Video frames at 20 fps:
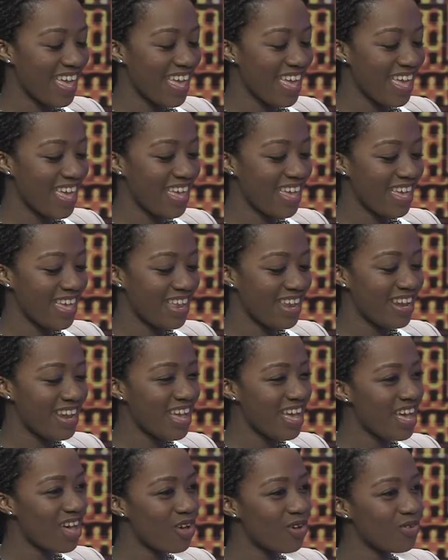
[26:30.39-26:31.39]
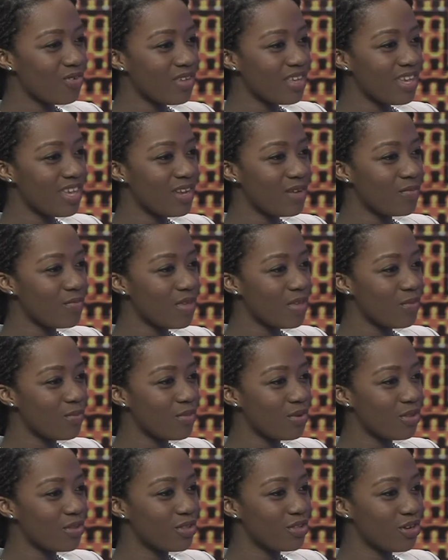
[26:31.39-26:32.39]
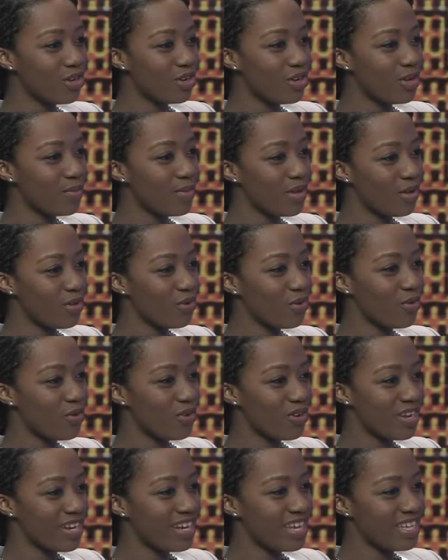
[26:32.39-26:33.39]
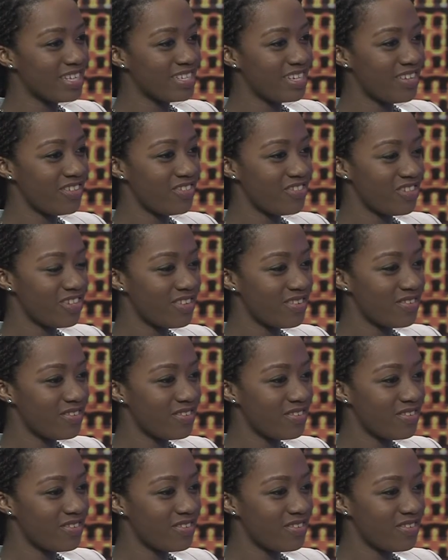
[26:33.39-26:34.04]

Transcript: And how can people learn about your organization?